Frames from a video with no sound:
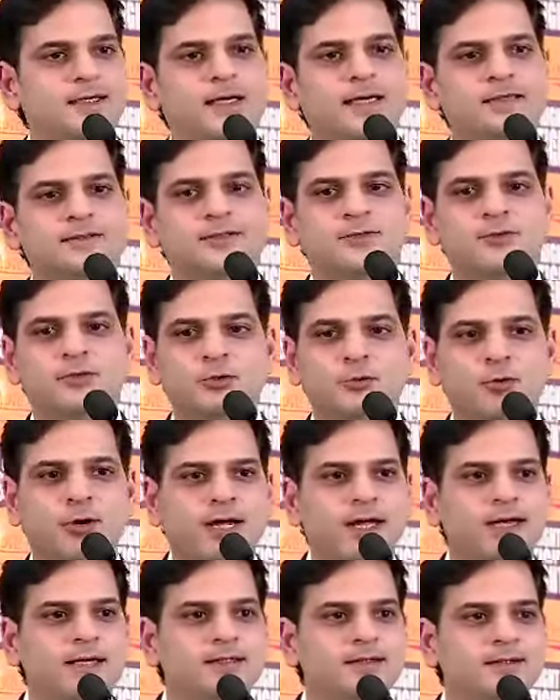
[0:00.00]
I just want to
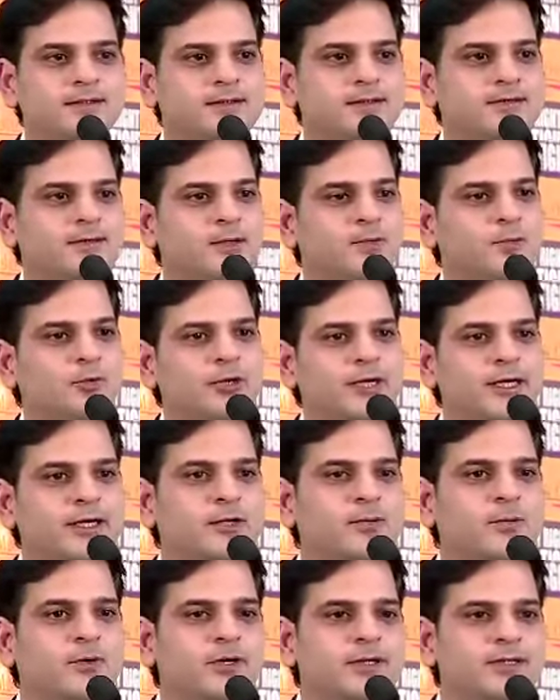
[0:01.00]
add one more
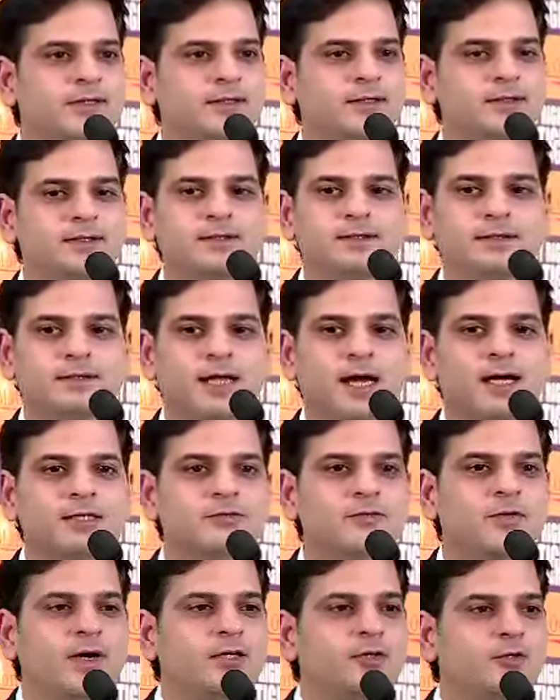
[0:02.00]
data point.
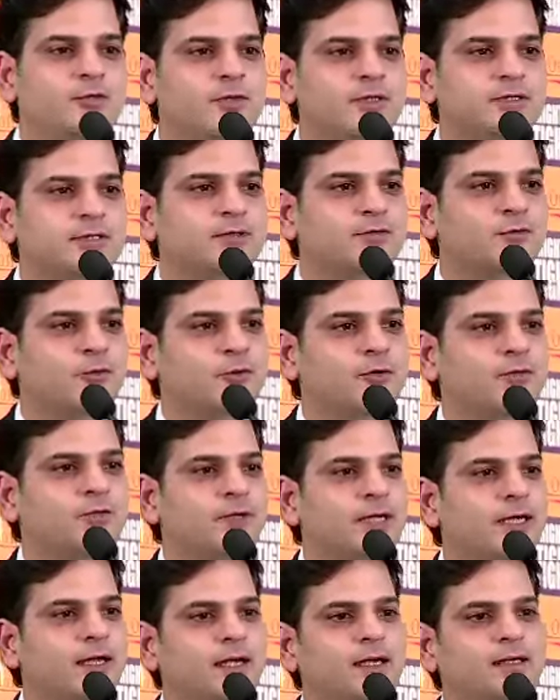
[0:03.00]
Last value investing forum
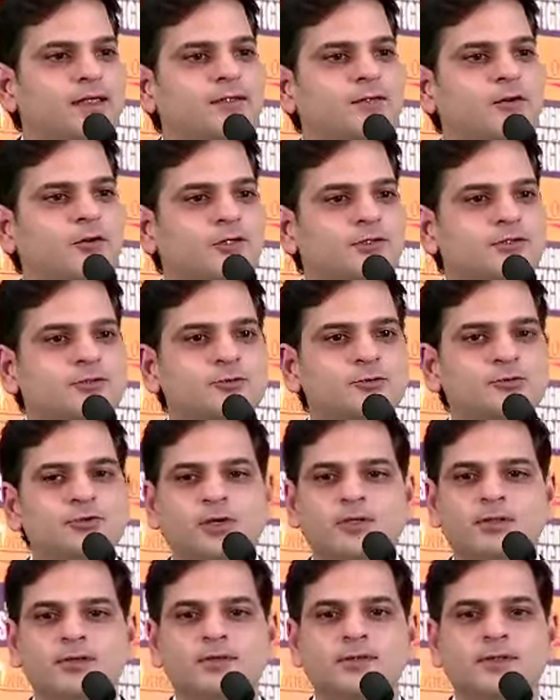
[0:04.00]
we had in August
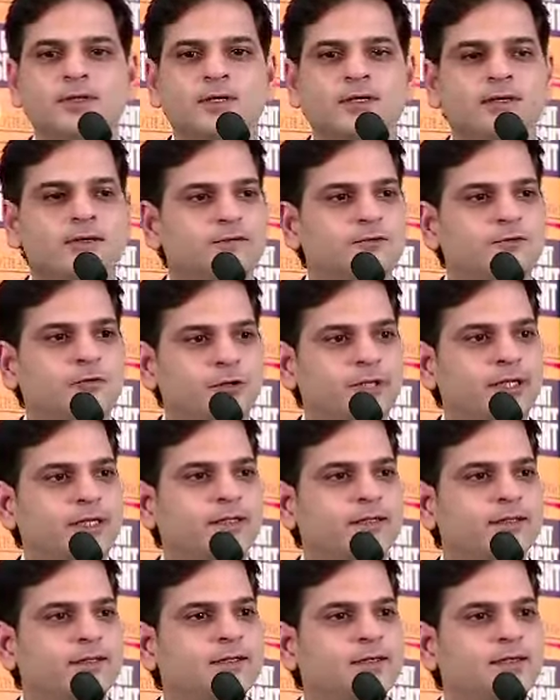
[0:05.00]

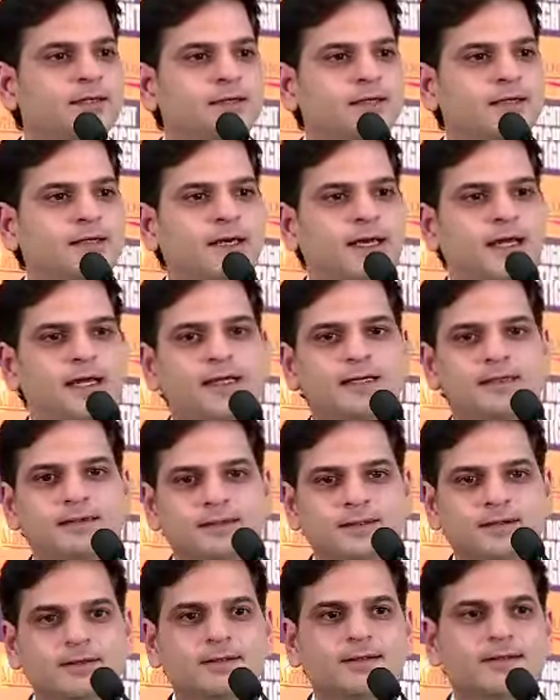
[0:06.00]
2014,
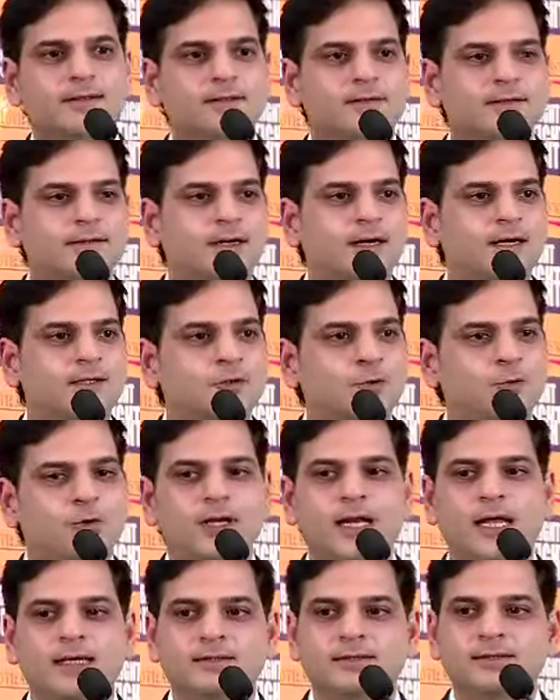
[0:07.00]
and our
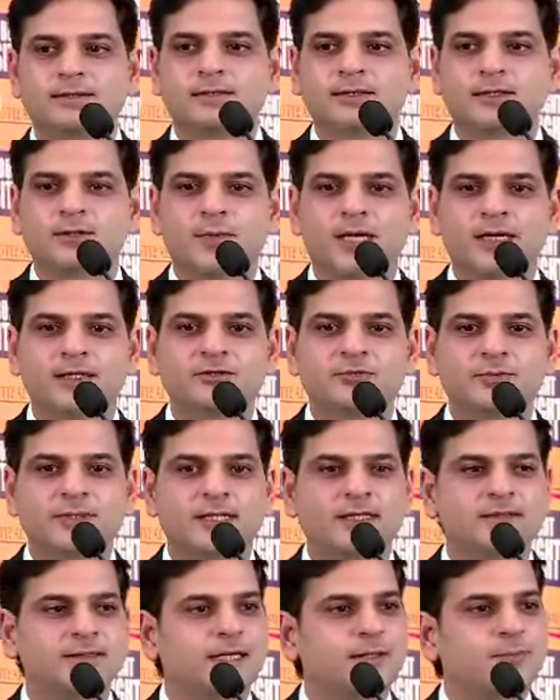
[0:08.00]
total assets under
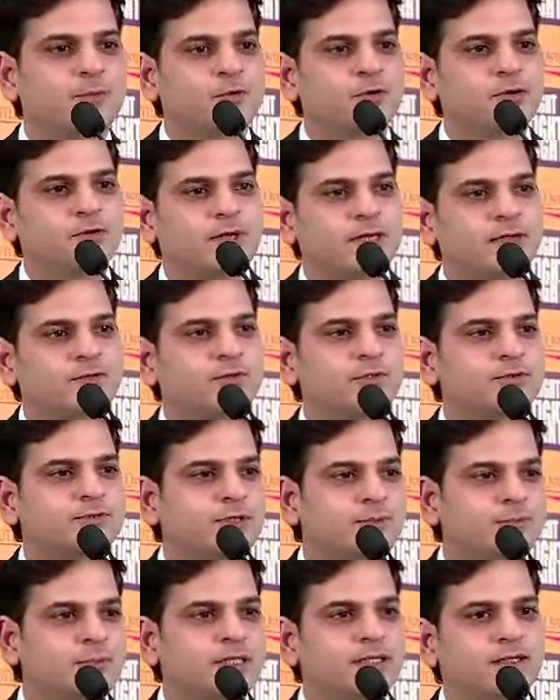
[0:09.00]
management at that point of time was
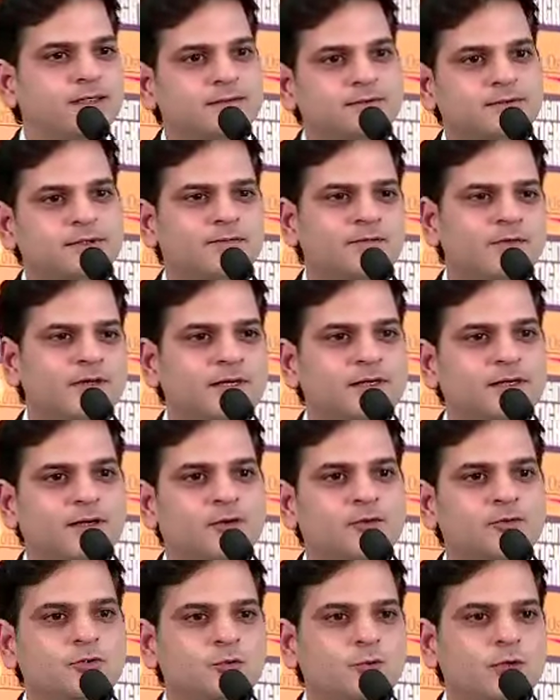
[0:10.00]
somewhere
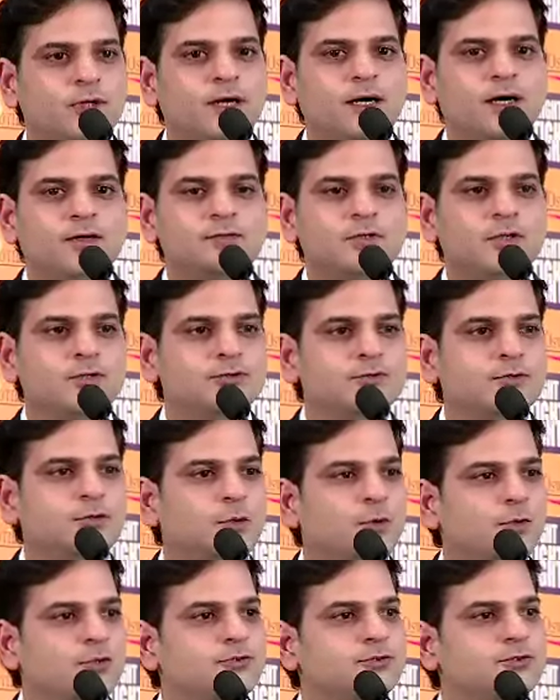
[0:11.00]
around 2,500
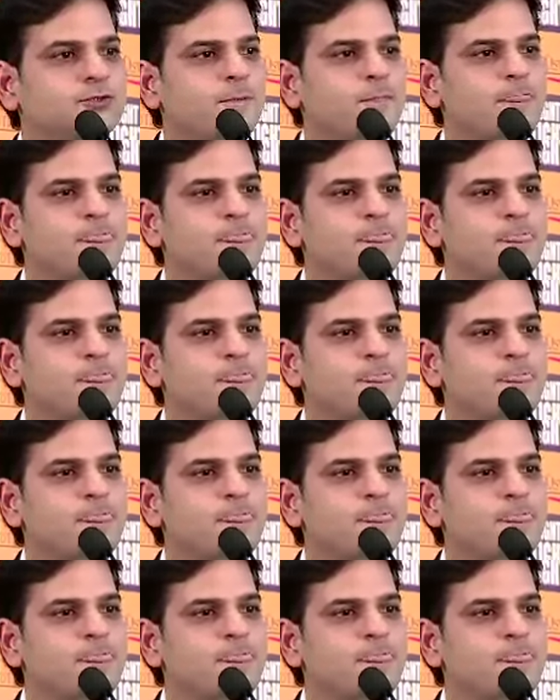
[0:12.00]
crores.